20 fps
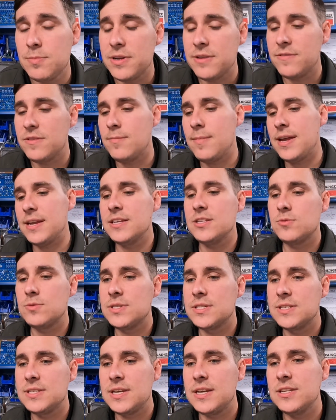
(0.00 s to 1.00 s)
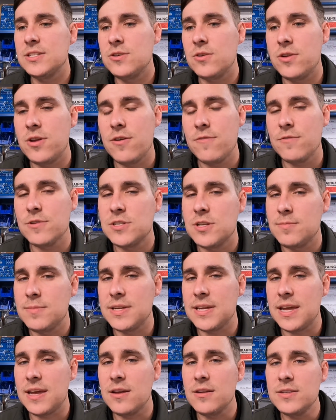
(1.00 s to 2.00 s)
But if the maintenance was in San Antonio for
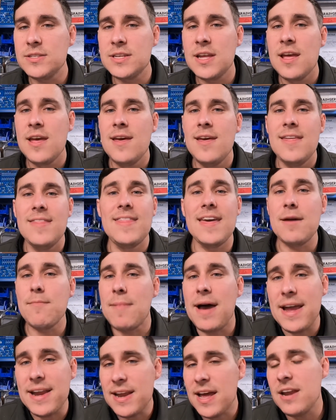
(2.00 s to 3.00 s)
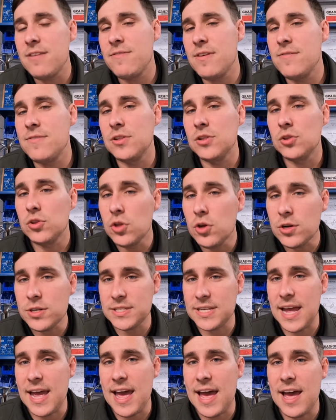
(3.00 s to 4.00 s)
something else, they might not have even
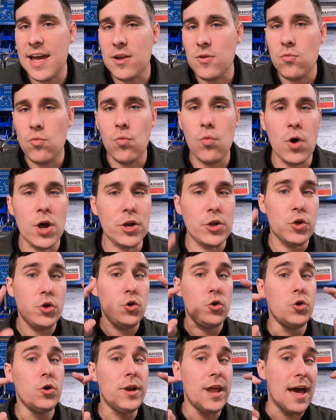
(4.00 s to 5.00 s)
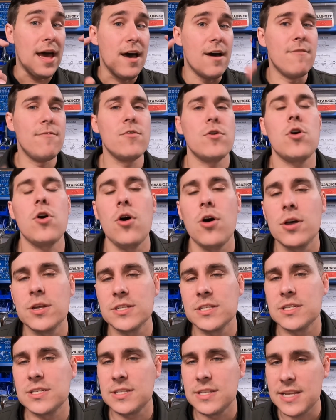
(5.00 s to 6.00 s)
looked at what could have
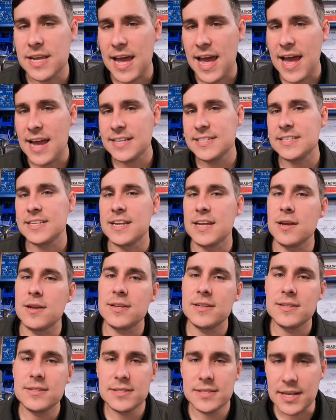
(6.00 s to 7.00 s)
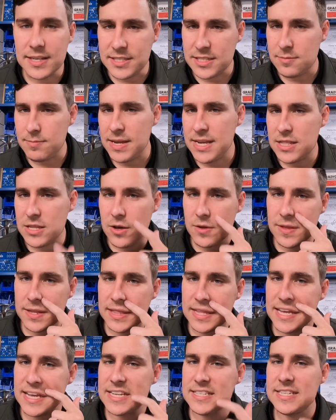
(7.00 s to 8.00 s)
caused the accident. Doesn't mean, though, that
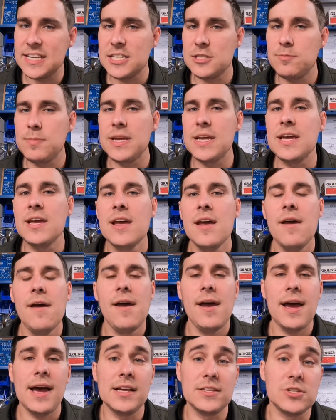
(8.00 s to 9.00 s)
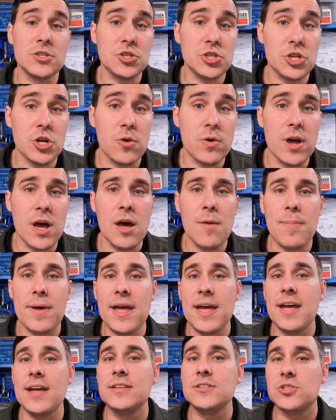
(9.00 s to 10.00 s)
the NTSB hasn't shown up
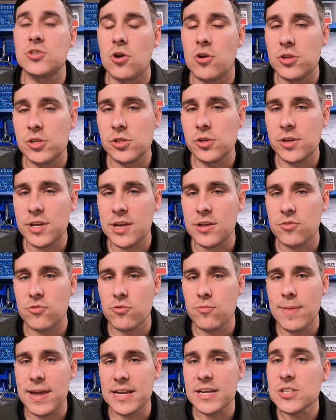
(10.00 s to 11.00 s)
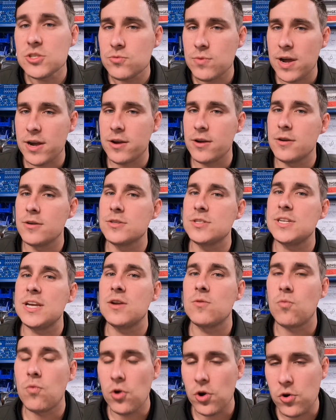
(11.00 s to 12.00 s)
and started looking through maintenance records
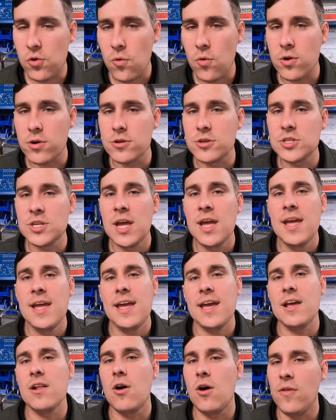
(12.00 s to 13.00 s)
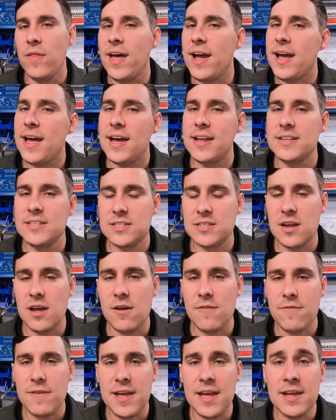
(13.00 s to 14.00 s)
and work orders and all that kind of
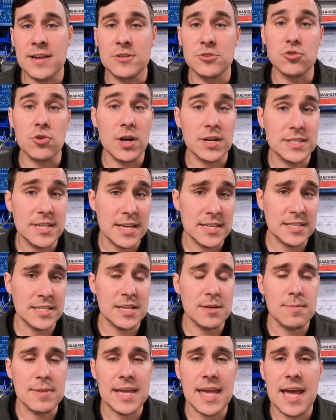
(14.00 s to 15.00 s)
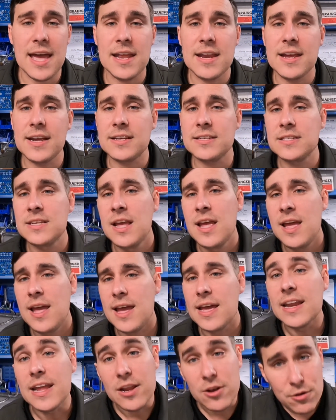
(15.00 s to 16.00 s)
stuff and drug testing mechanics
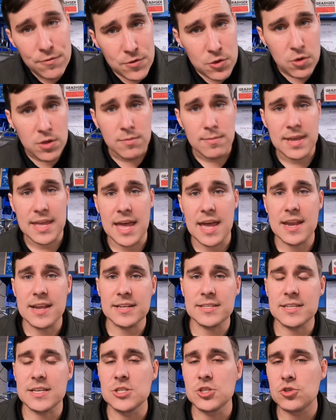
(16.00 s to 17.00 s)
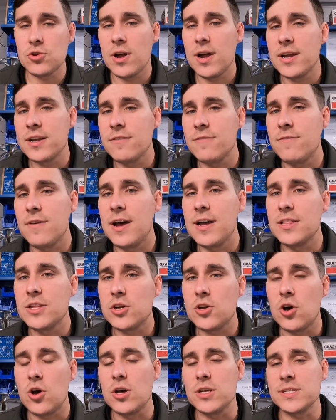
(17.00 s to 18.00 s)
and interviewing mechanics and trying to find the
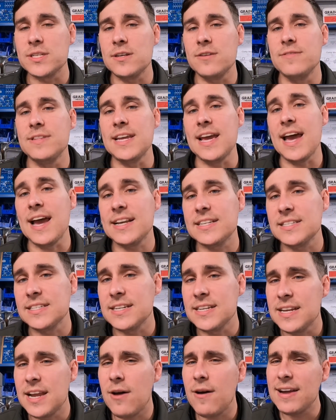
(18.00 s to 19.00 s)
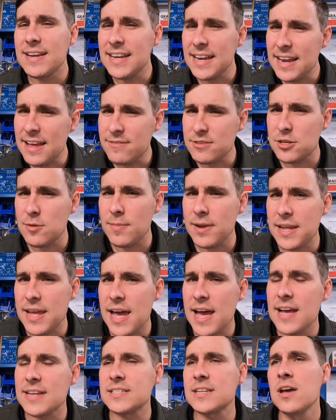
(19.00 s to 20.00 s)
cause of the accident. Now, I did have somebody
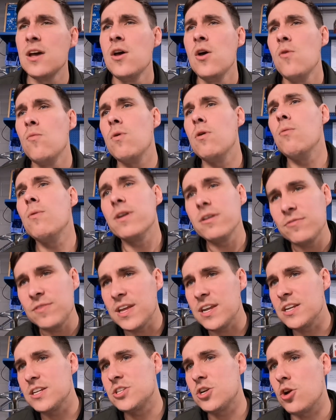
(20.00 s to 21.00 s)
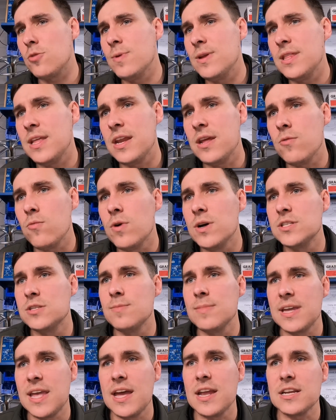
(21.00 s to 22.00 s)
ask, well, what if they determine that it was a
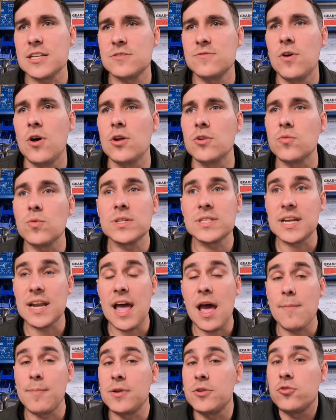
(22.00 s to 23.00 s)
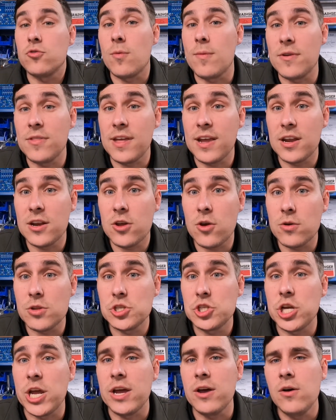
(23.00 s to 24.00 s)
mechanic's fault? What's going to happen to them? Are they going to go to
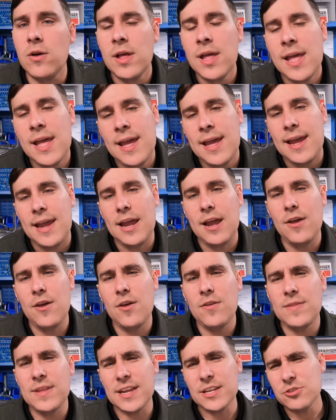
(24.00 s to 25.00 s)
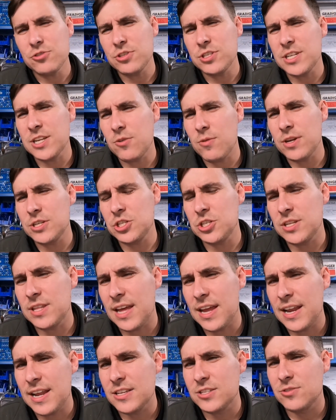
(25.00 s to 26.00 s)
jail? And the interesting question to
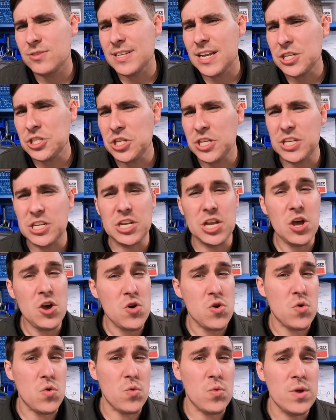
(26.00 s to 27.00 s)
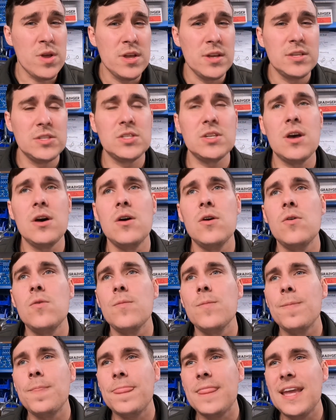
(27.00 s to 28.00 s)
that answer is actually no.
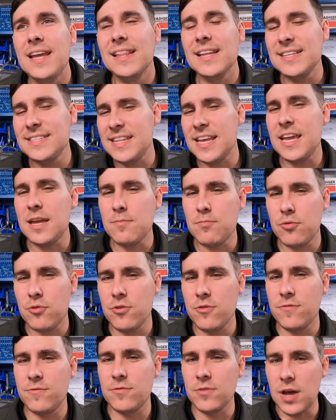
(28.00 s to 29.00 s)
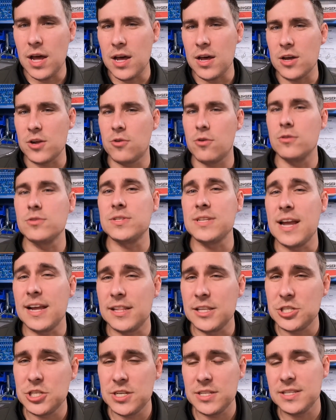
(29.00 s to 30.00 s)
So unless they can prove gross
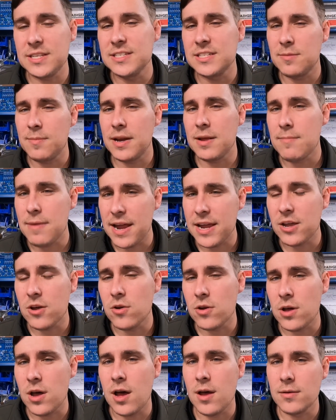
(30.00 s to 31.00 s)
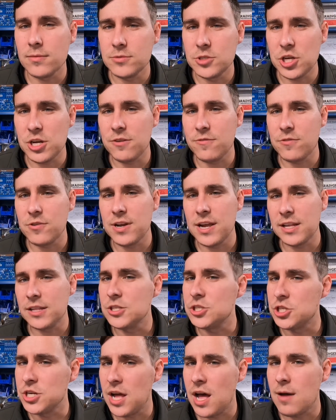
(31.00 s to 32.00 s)
negligence, then somebody might go to jail for
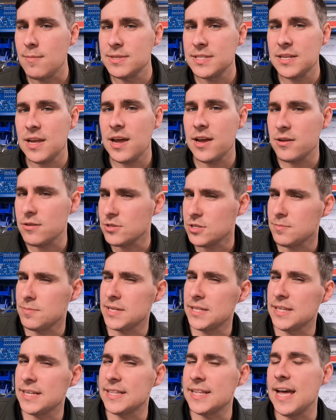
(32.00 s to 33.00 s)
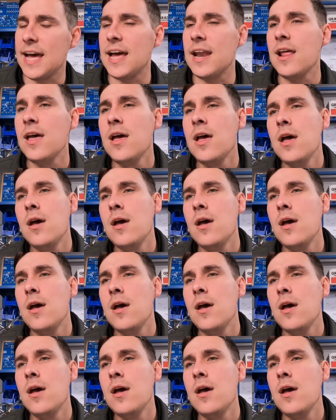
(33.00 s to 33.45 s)
negligent homicide or something like that.